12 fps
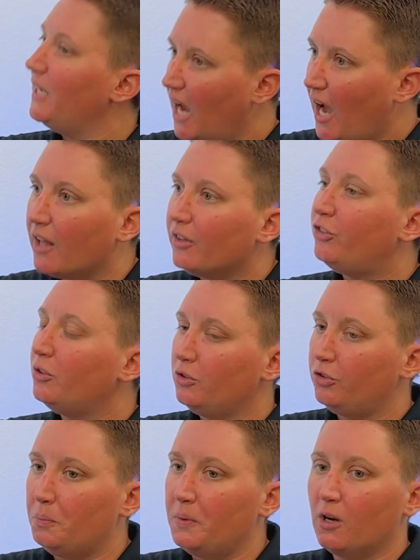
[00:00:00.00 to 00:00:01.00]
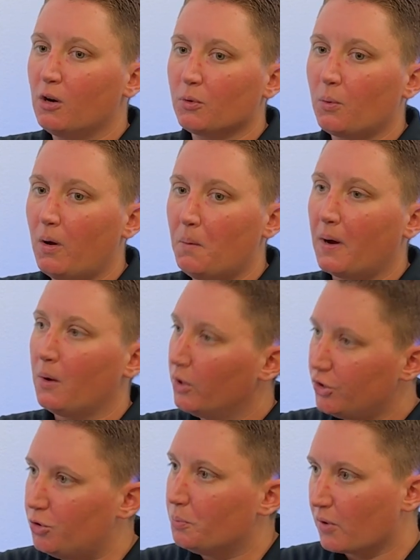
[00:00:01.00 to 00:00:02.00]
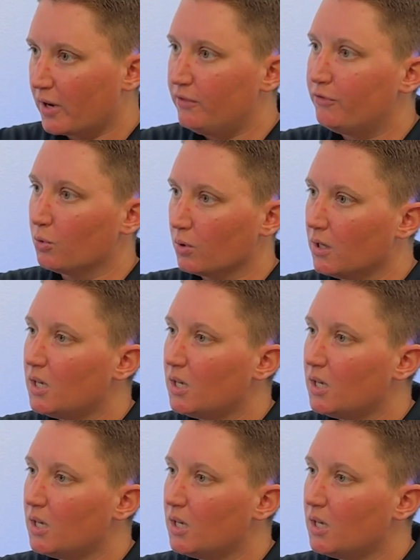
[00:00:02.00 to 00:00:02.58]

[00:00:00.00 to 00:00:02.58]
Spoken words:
To be overwhelmed by what you prayed for.